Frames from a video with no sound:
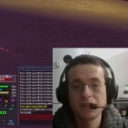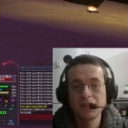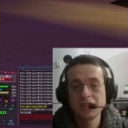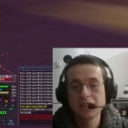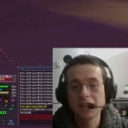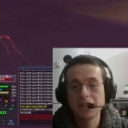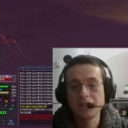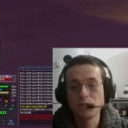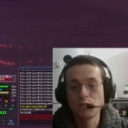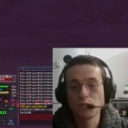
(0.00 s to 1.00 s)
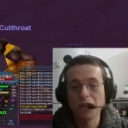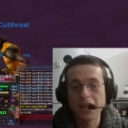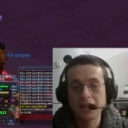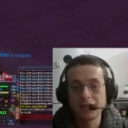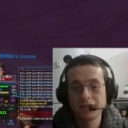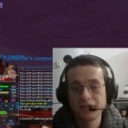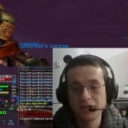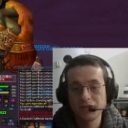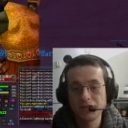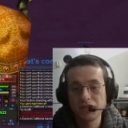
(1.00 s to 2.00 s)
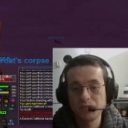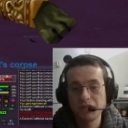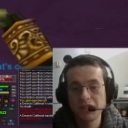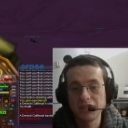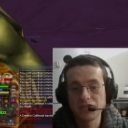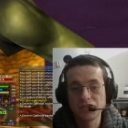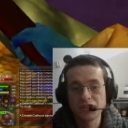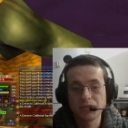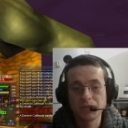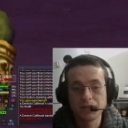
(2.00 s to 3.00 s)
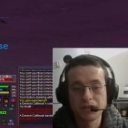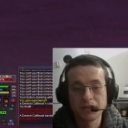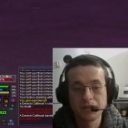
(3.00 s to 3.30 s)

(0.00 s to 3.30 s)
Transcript: This guy's red, so this should be an interesting one.